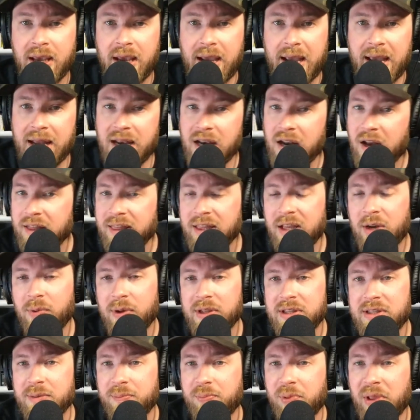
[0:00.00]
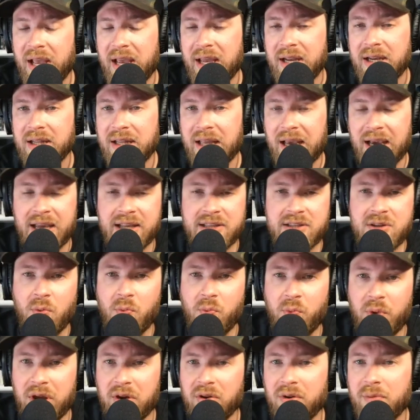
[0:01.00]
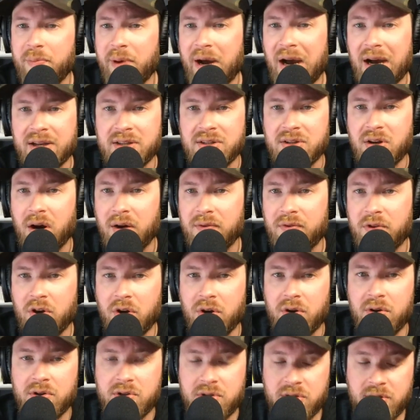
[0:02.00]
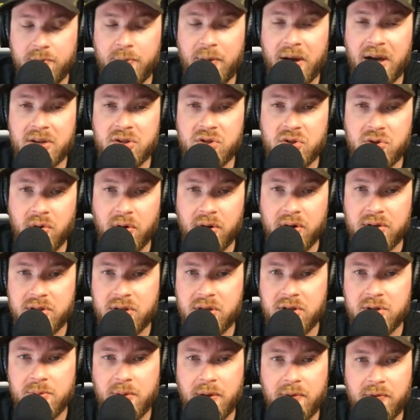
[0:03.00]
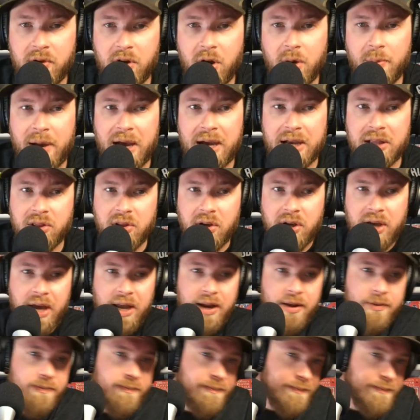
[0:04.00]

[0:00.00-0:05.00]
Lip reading: And nothing went to plan. Like, it's a weird box score, if you go back and look at it.